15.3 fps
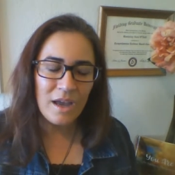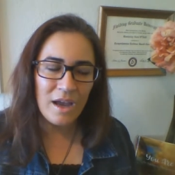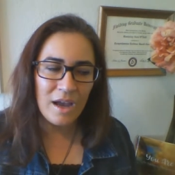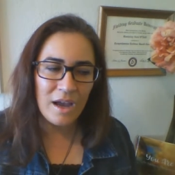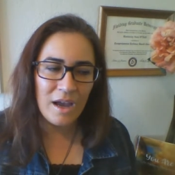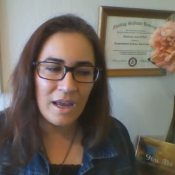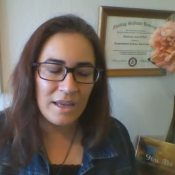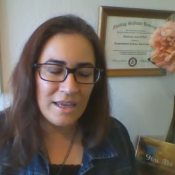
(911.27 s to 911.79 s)

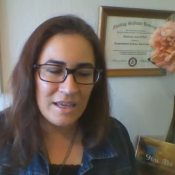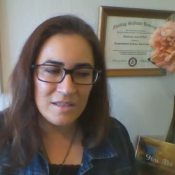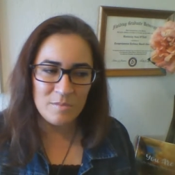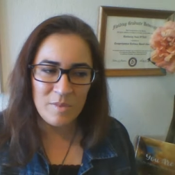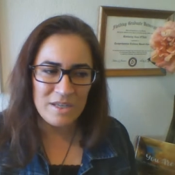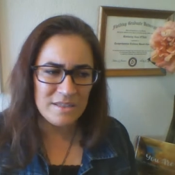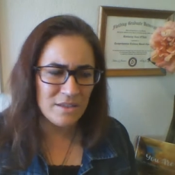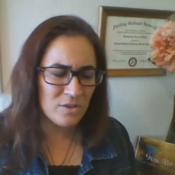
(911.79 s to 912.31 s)
I guess
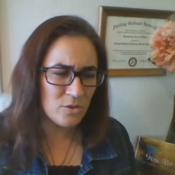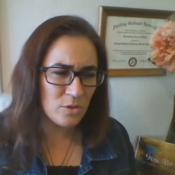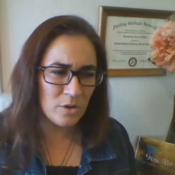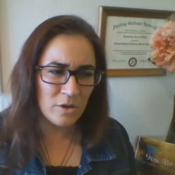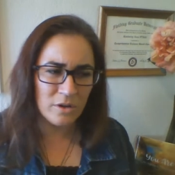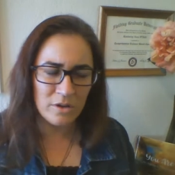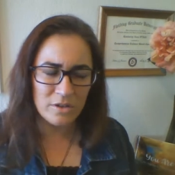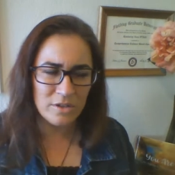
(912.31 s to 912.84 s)
my
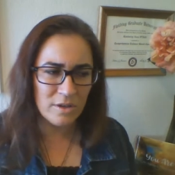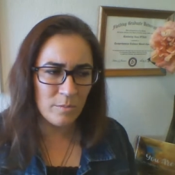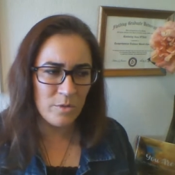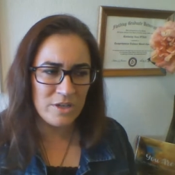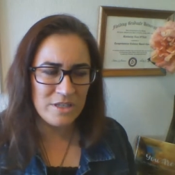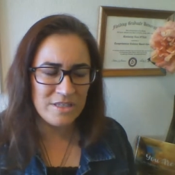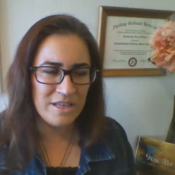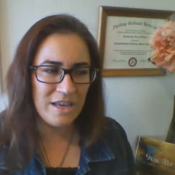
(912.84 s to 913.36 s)
sister or
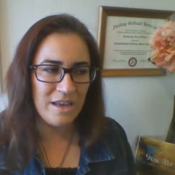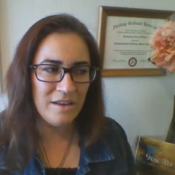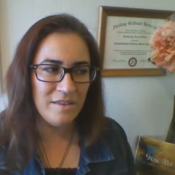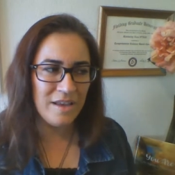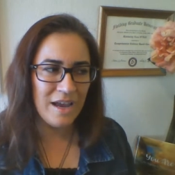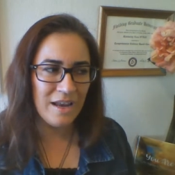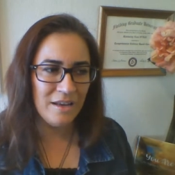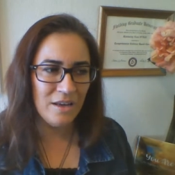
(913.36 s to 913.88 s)
someone said
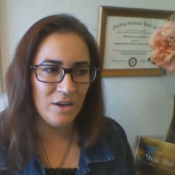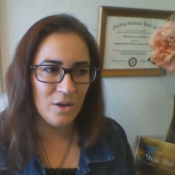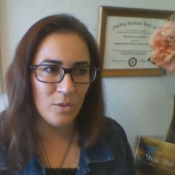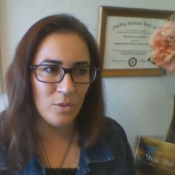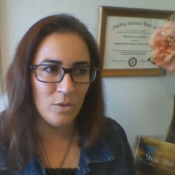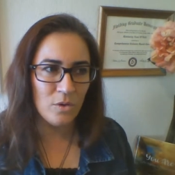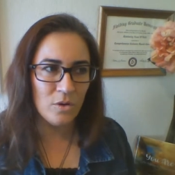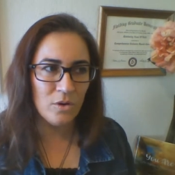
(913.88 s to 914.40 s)
that, you
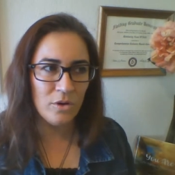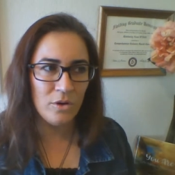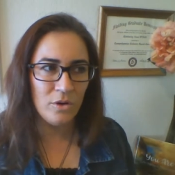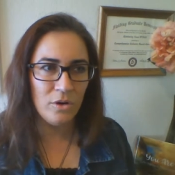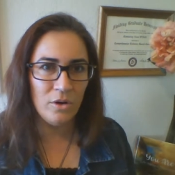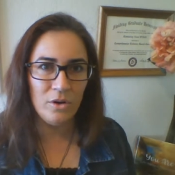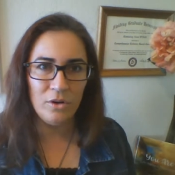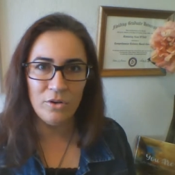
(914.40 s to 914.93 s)
know,
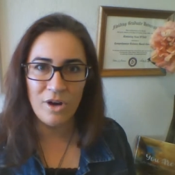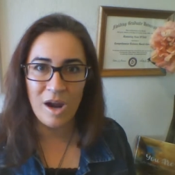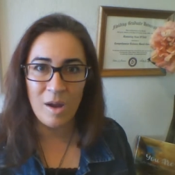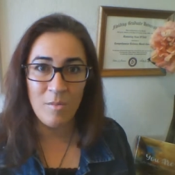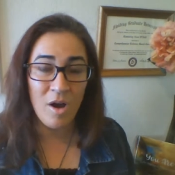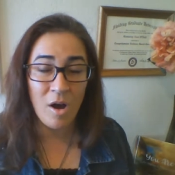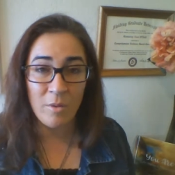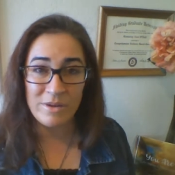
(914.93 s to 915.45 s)

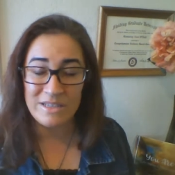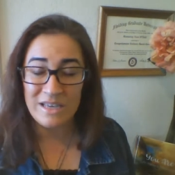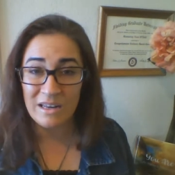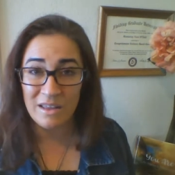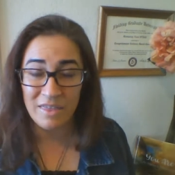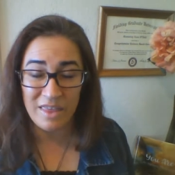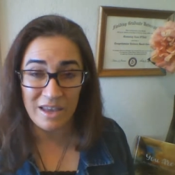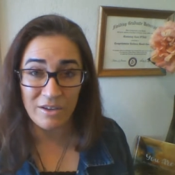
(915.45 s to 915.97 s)
grandma always
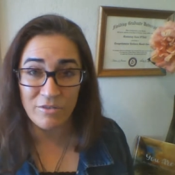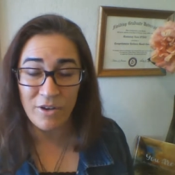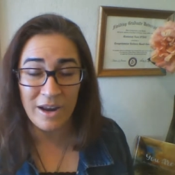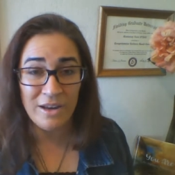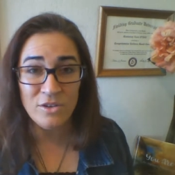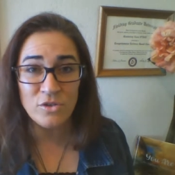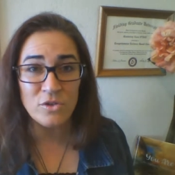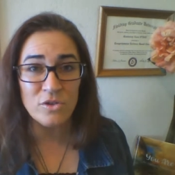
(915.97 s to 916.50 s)
had a thing for
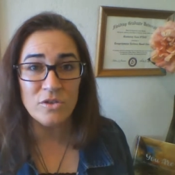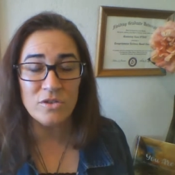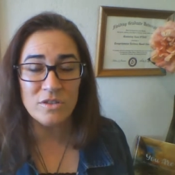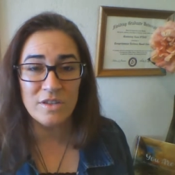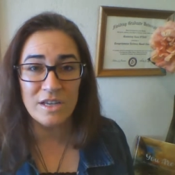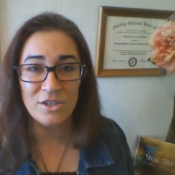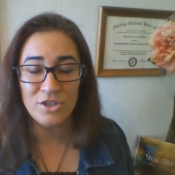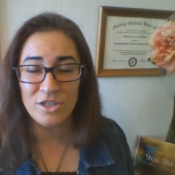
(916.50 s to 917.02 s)
angels,
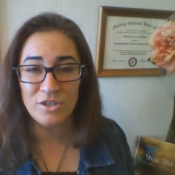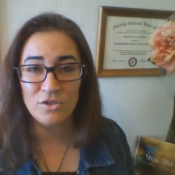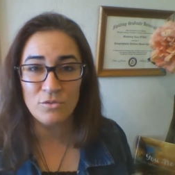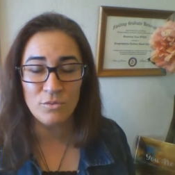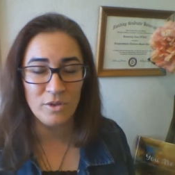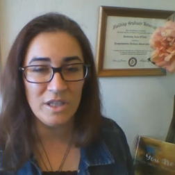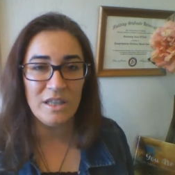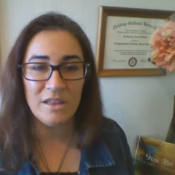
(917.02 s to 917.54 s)
that she just
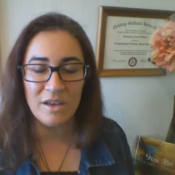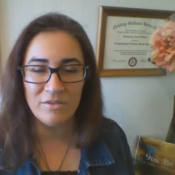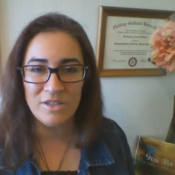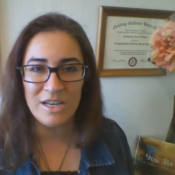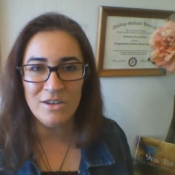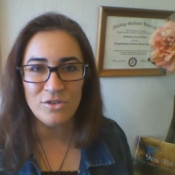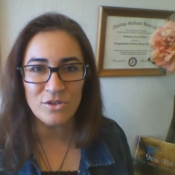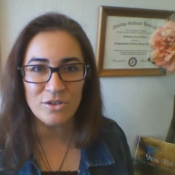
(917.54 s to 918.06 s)
really loved
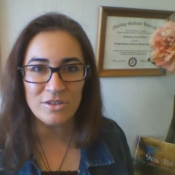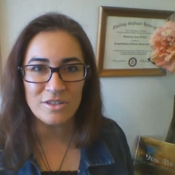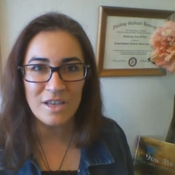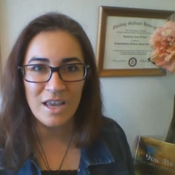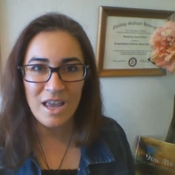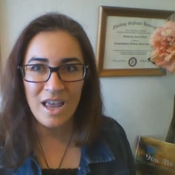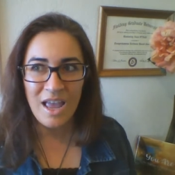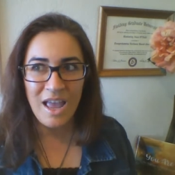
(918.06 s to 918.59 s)
angels.
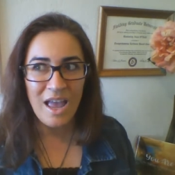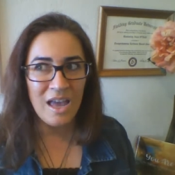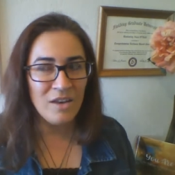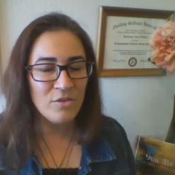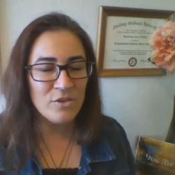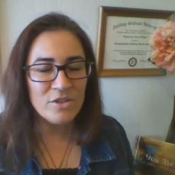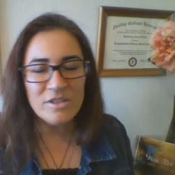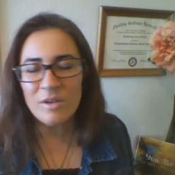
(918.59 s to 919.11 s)

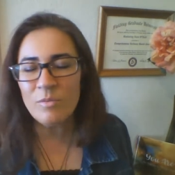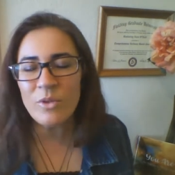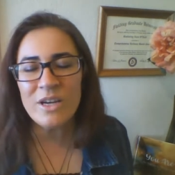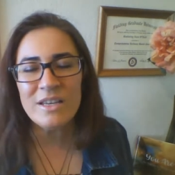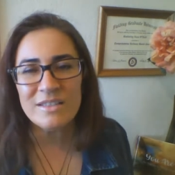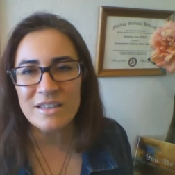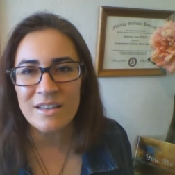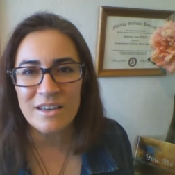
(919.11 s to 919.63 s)
And for some
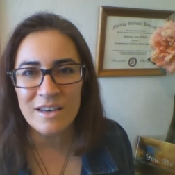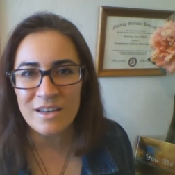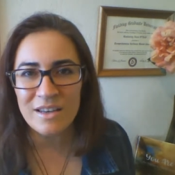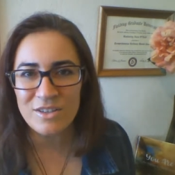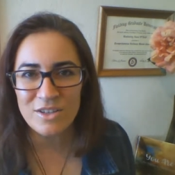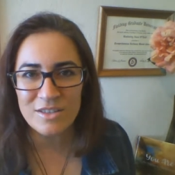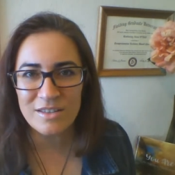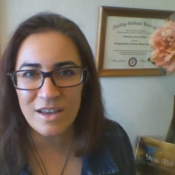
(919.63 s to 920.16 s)
reason, and
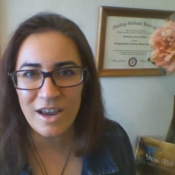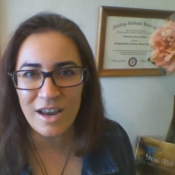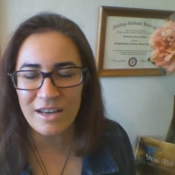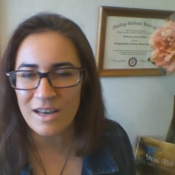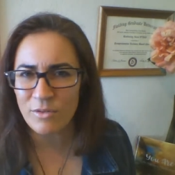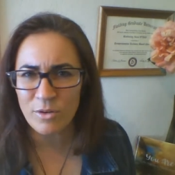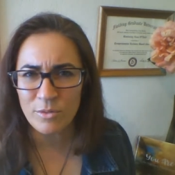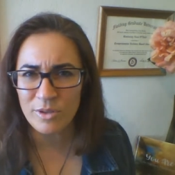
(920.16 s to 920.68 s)
it just, I
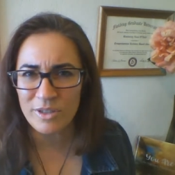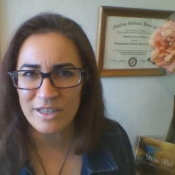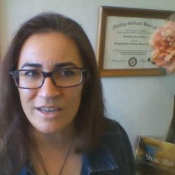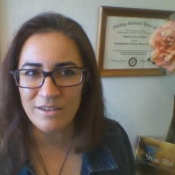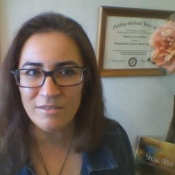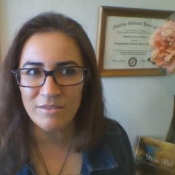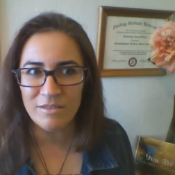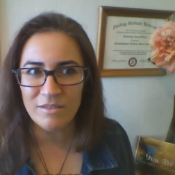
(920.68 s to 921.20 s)
never
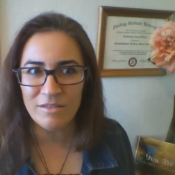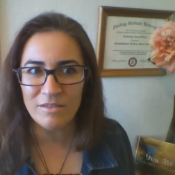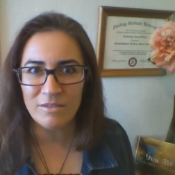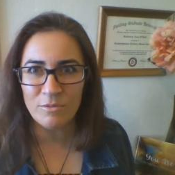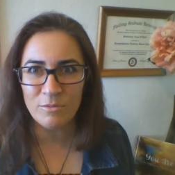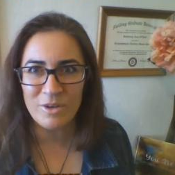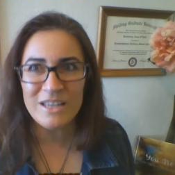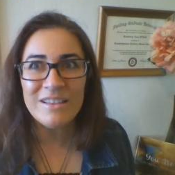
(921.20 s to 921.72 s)
really
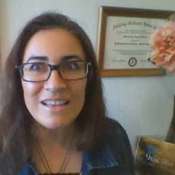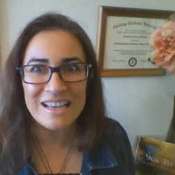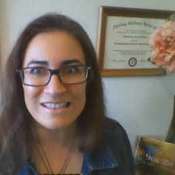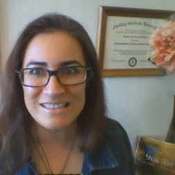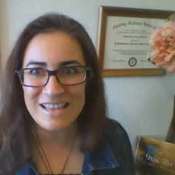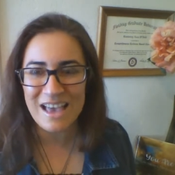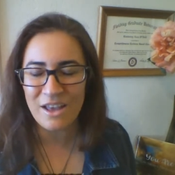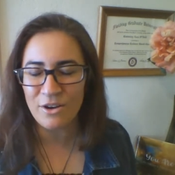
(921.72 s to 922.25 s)

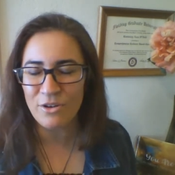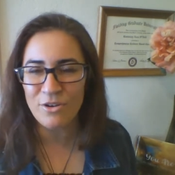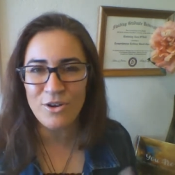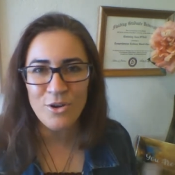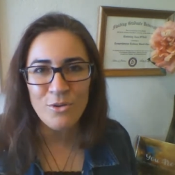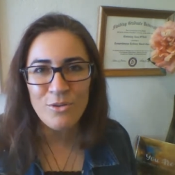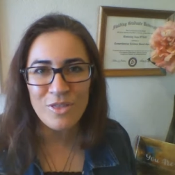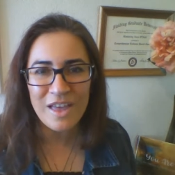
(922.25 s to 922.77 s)
realized that or
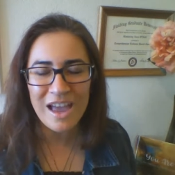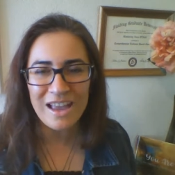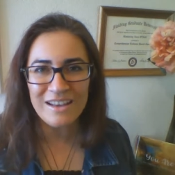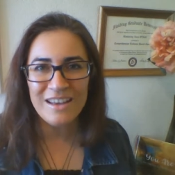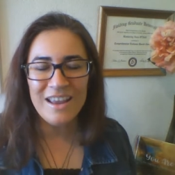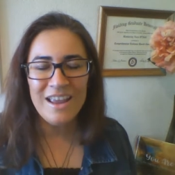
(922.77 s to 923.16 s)
knew that.